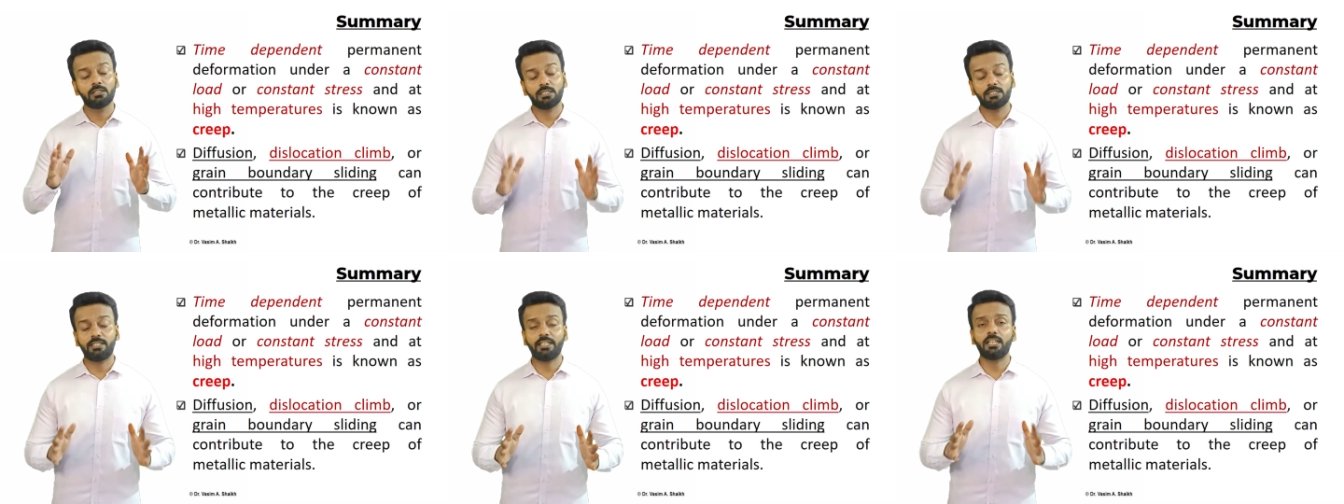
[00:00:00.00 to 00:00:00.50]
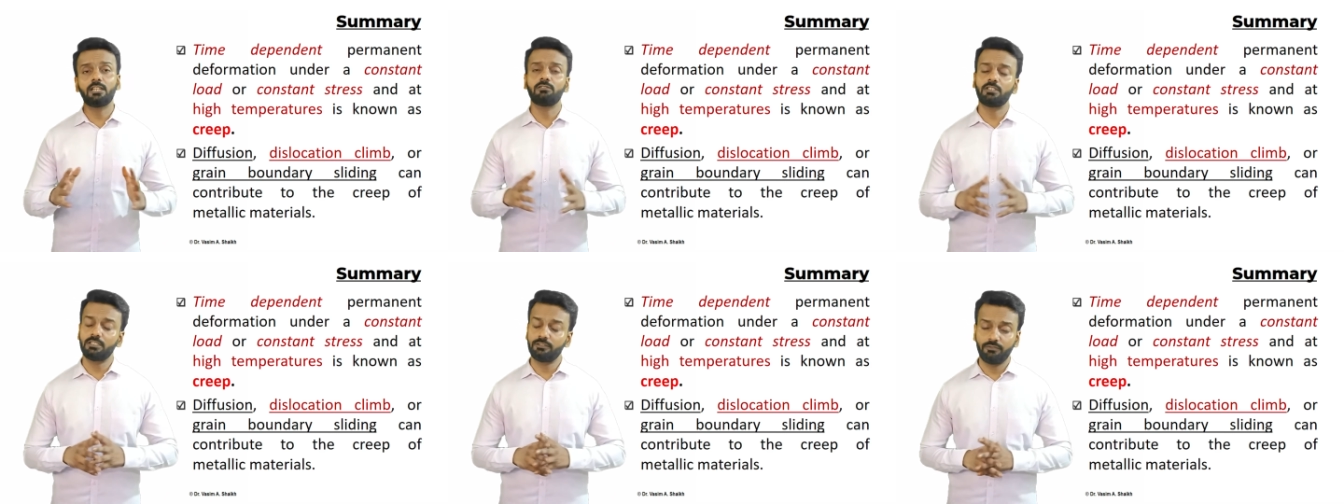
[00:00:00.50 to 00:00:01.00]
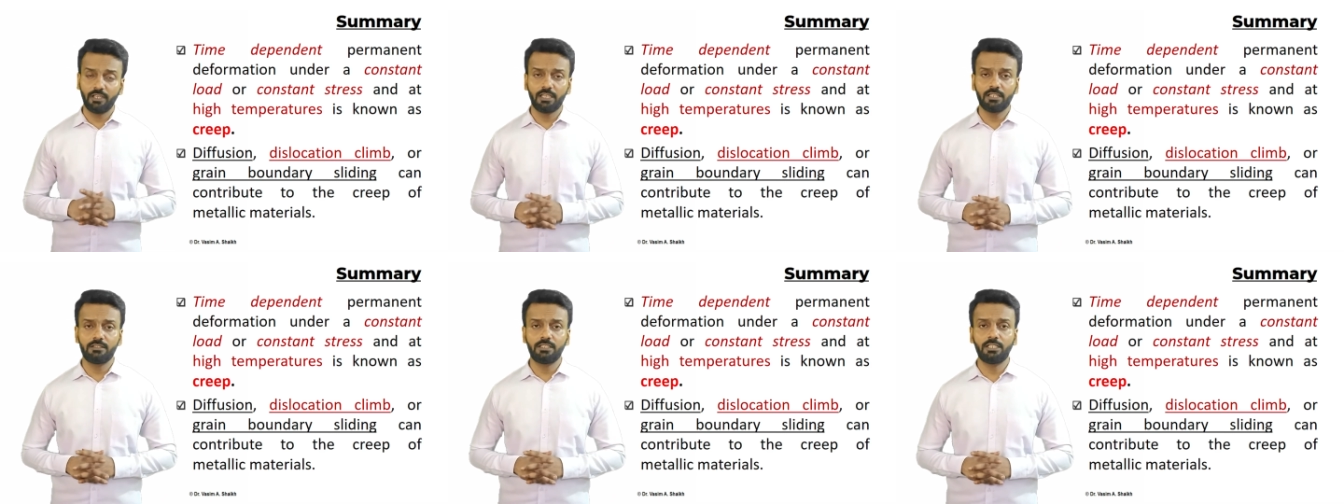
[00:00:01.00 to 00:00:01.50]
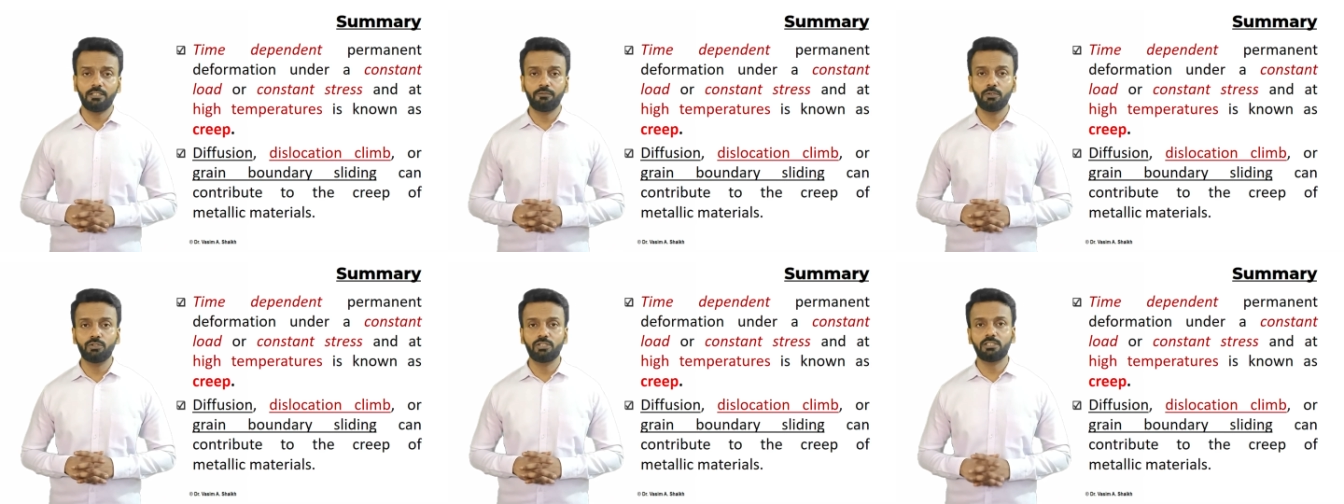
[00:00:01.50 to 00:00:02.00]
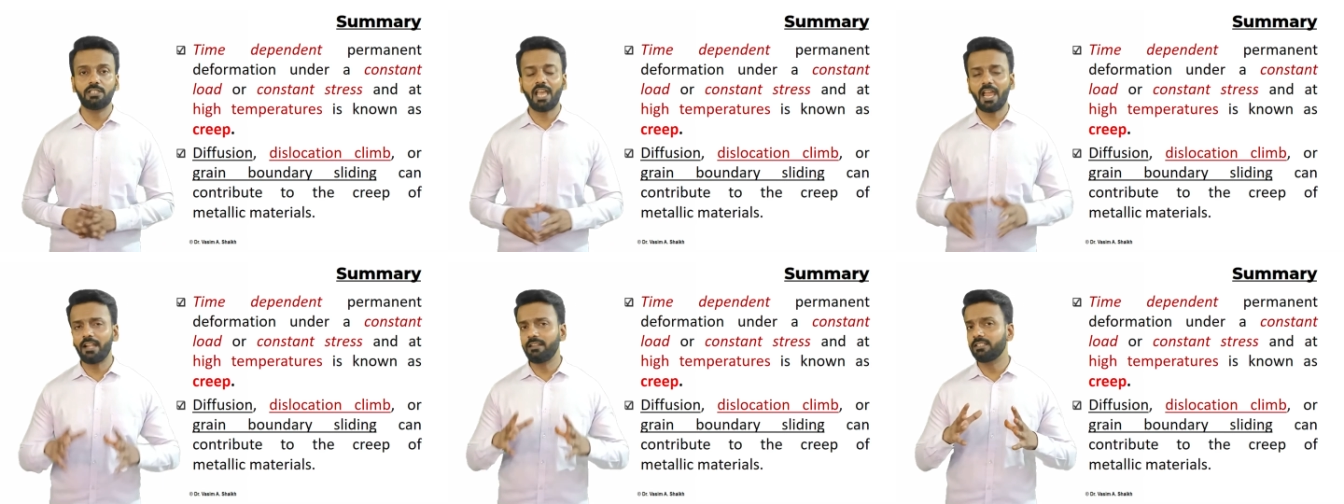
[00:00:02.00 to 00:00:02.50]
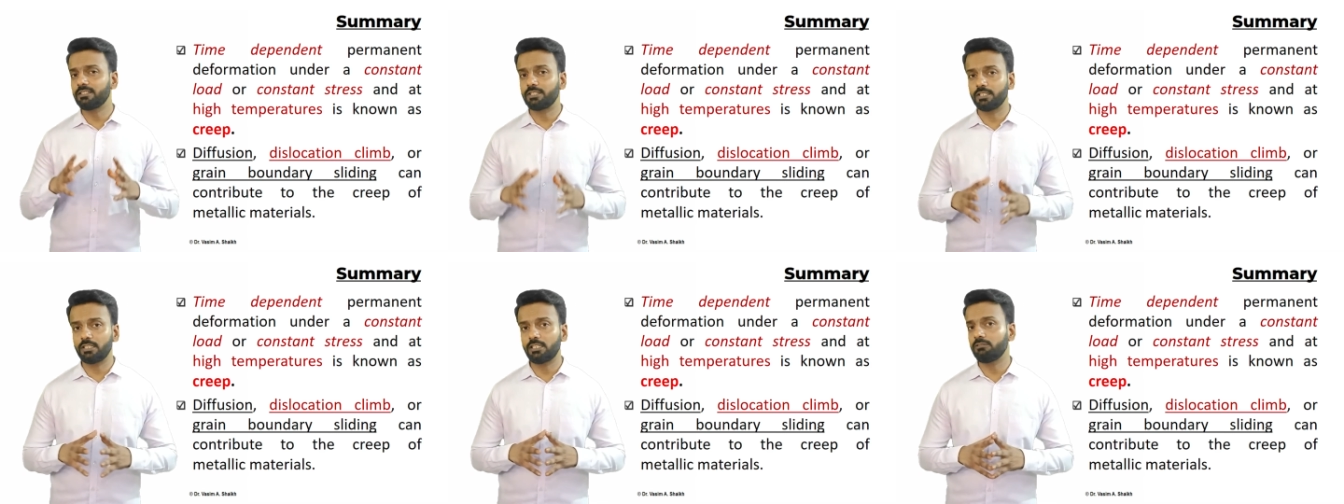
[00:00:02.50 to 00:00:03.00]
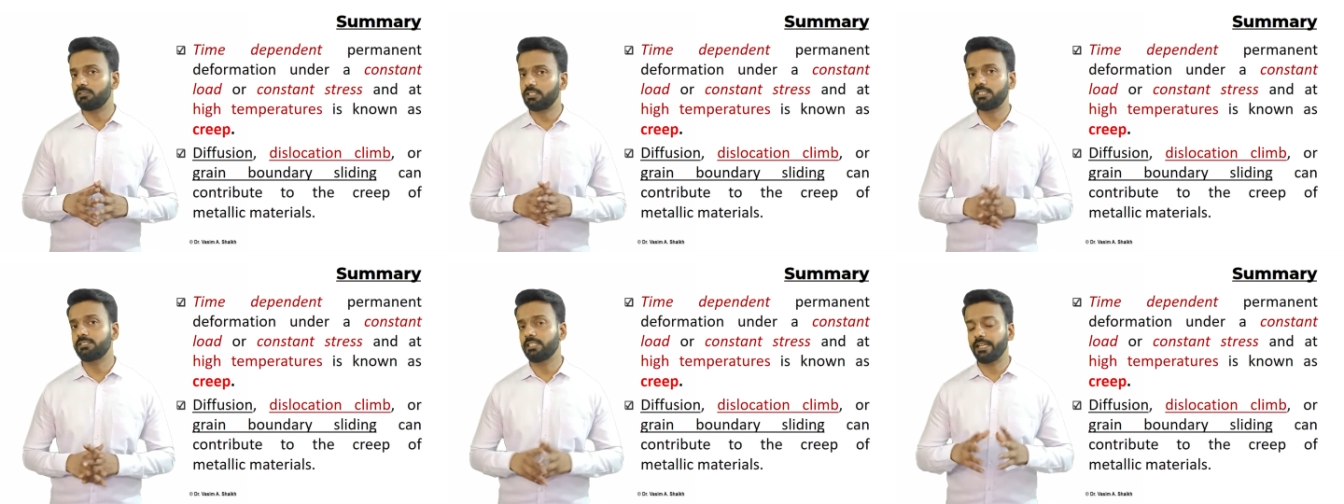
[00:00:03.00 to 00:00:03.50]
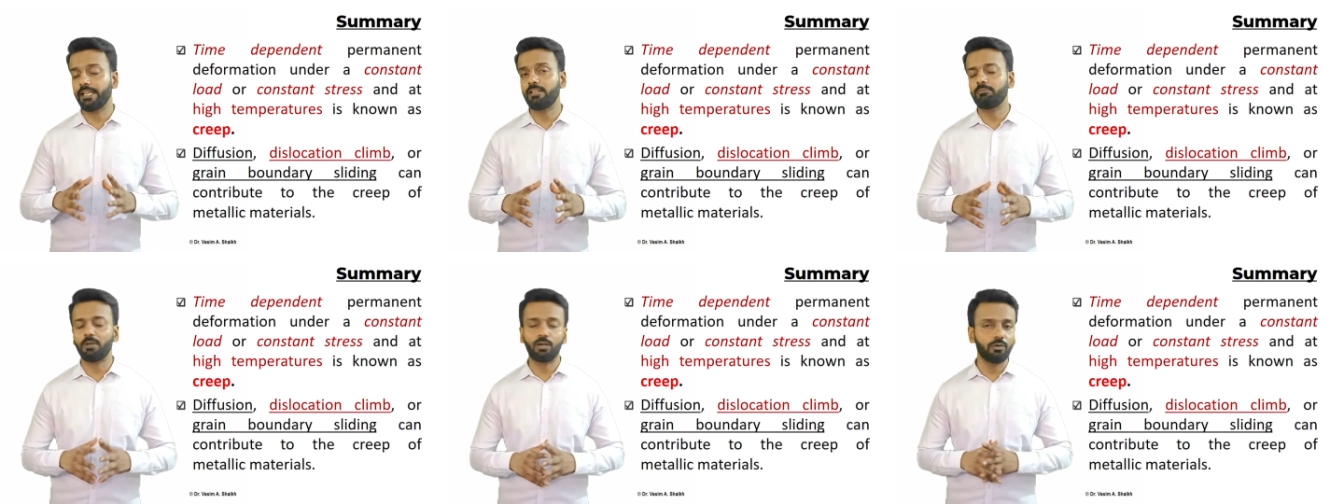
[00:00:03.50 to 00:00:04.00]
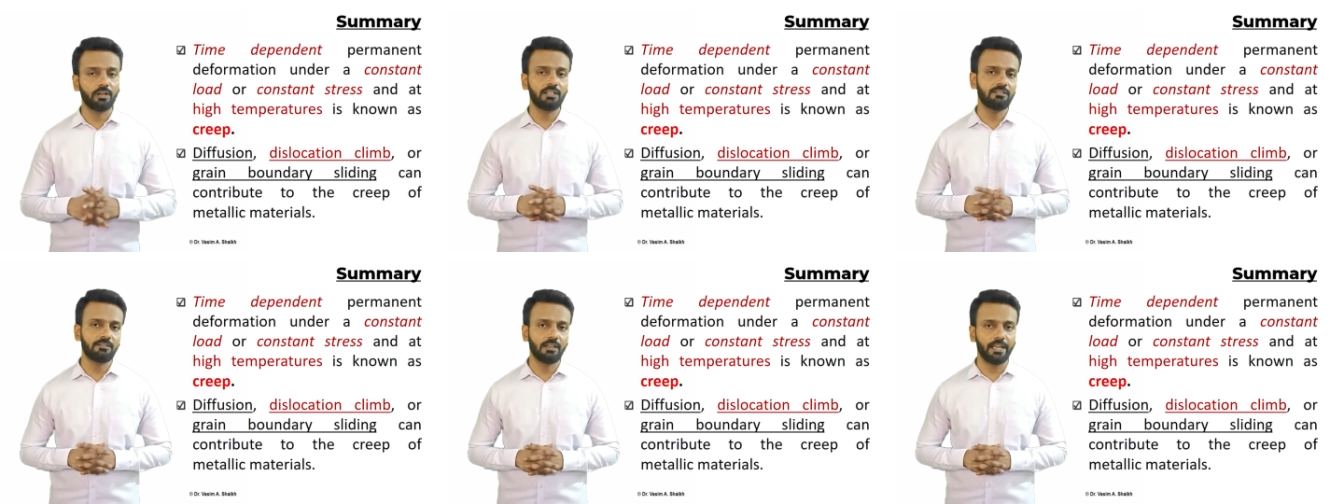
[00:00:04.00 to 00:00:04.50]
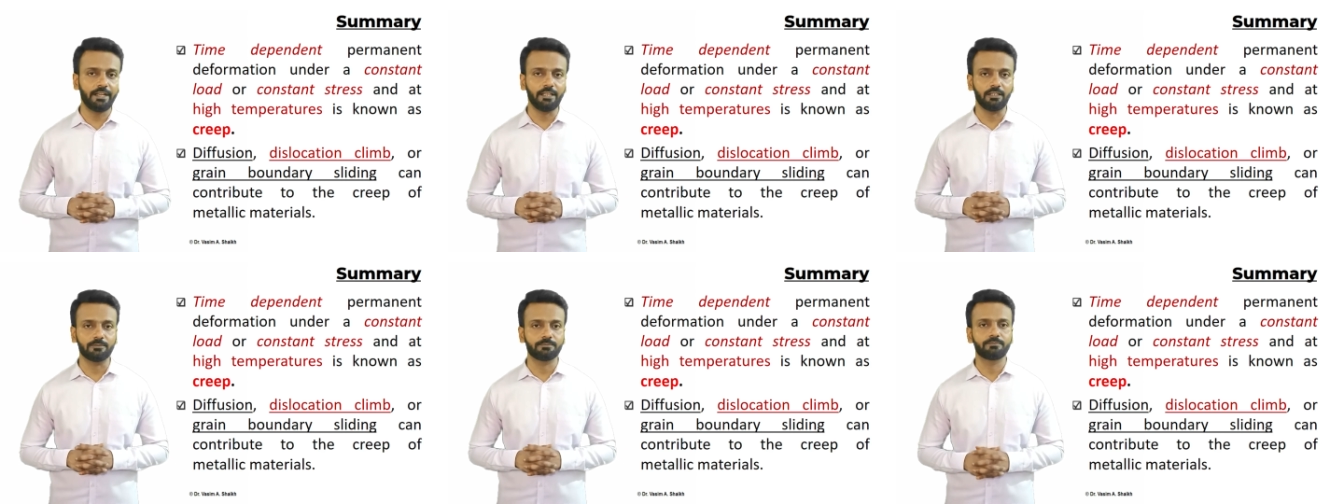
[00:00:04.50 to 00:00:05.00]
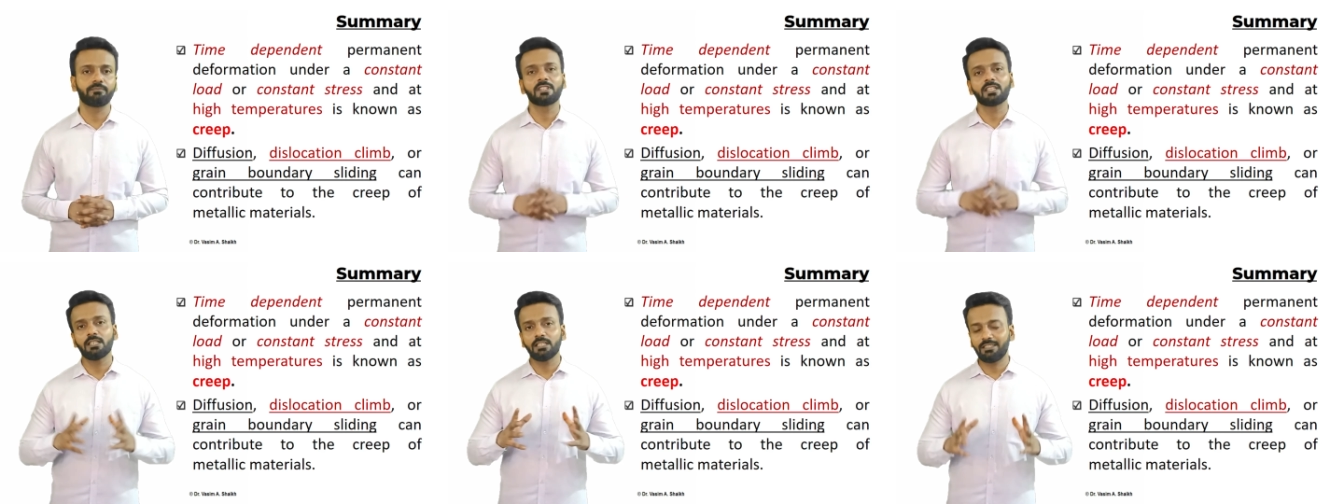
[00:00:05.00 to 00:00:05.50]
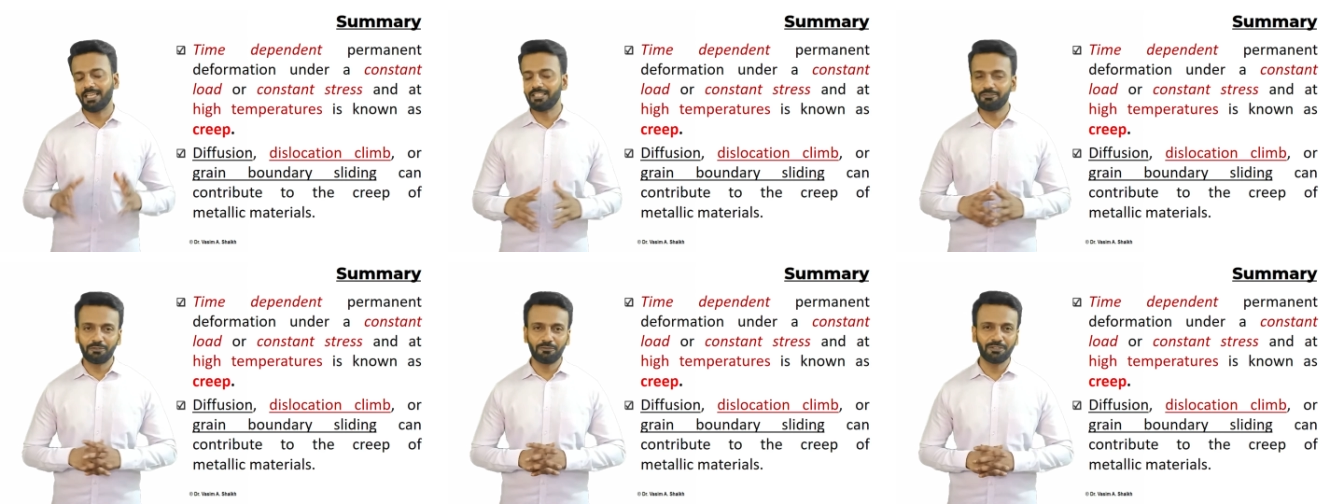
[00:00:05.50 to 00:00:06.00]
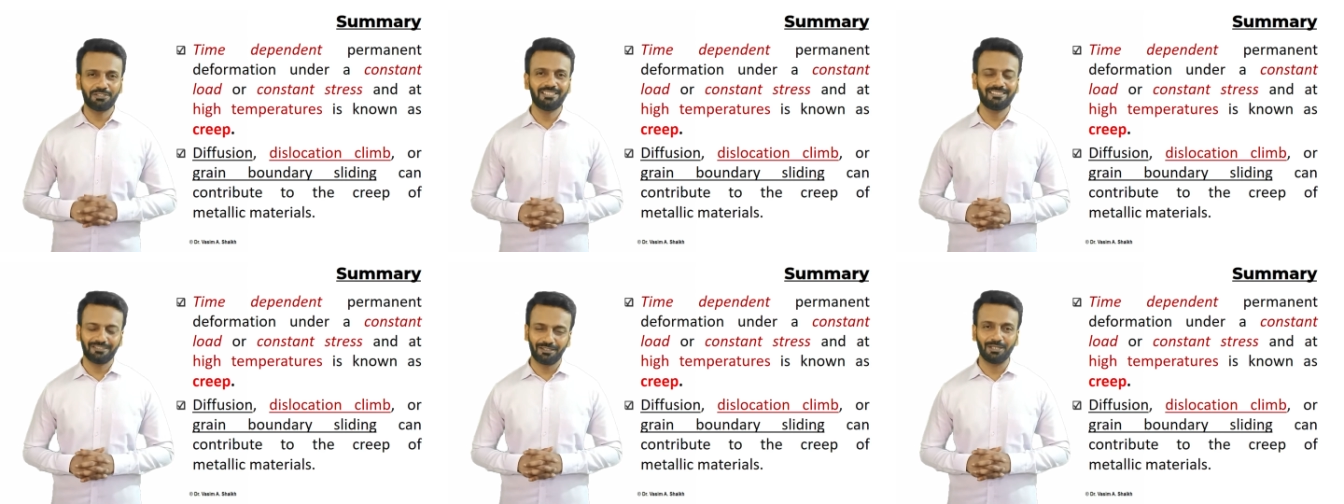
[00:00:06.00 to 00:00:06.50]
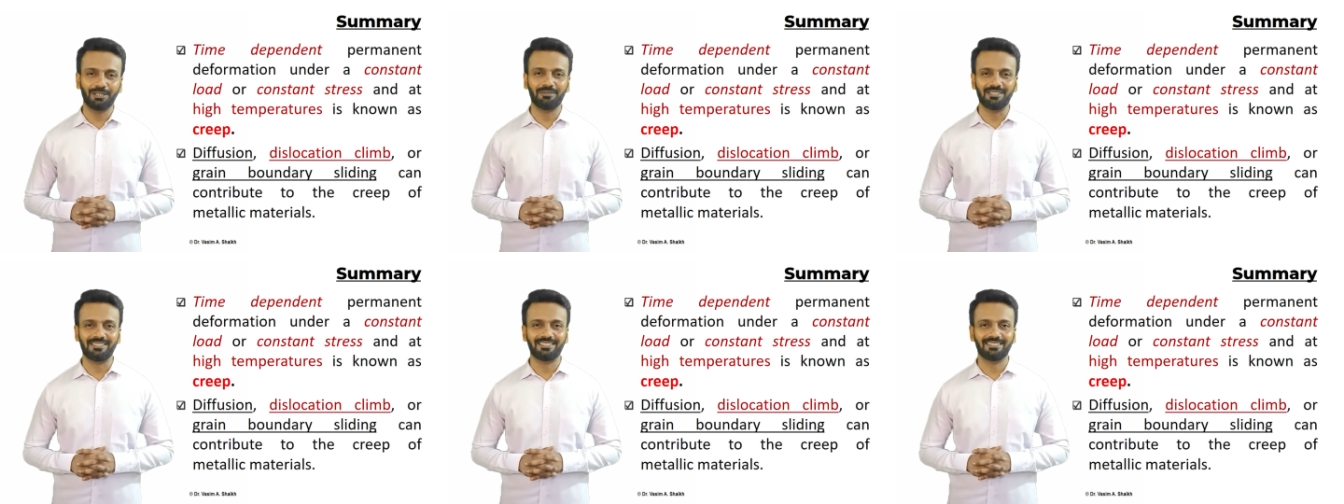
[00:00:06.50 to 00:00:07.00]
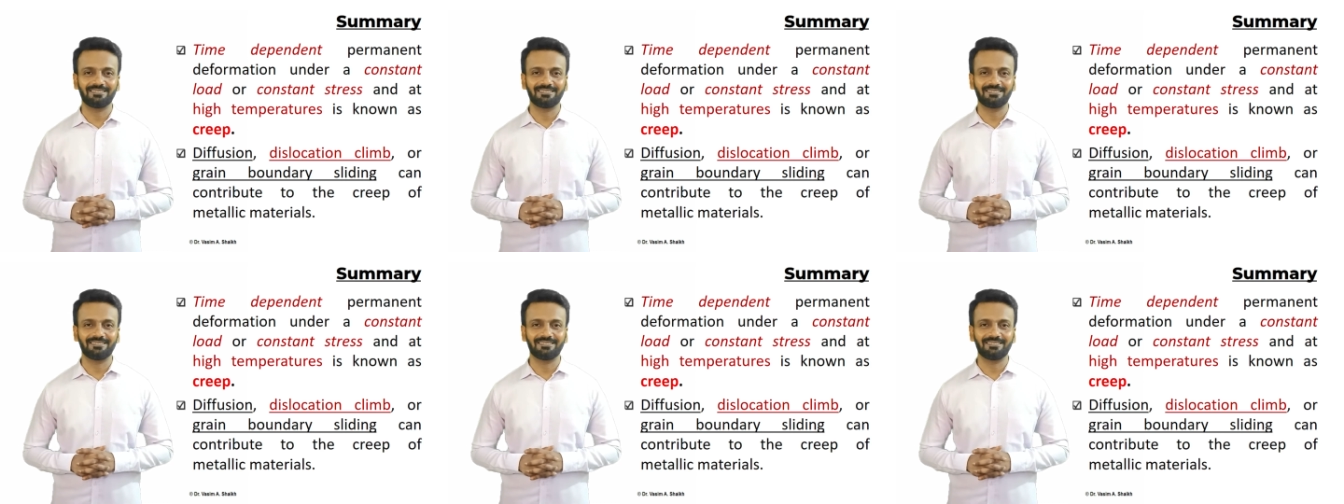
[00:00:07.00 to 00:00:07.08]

the second one is vacancy diffusion, and the third one is grain boundary sliding. Thanks for watching. All the best.